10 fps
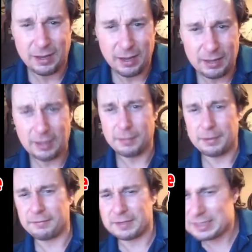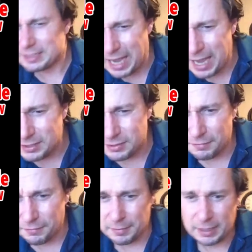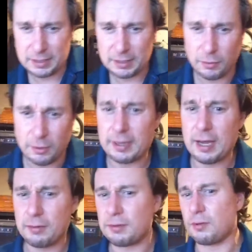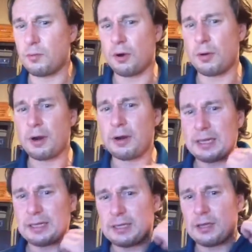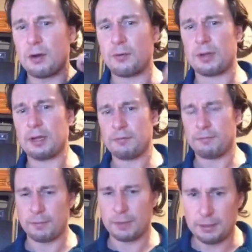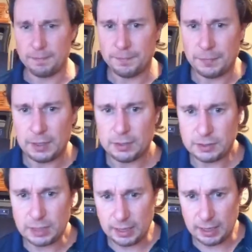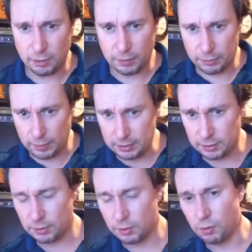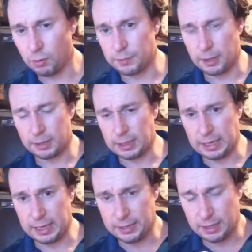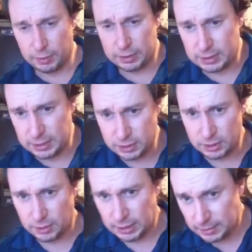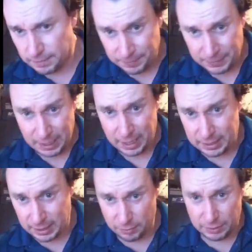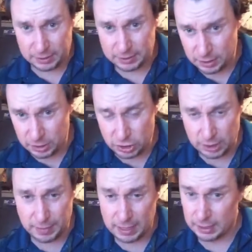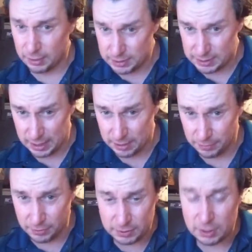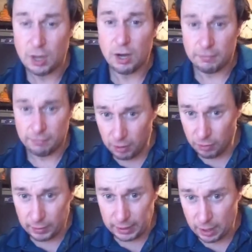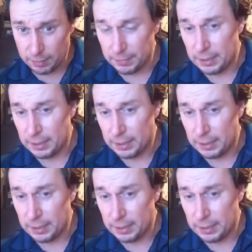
little bit of a disaster for me. It didn't work out. The warm market did not work out for me. So I kind of went right to the cold market. And then once I started handing out things at the gym, handing out samples, following up,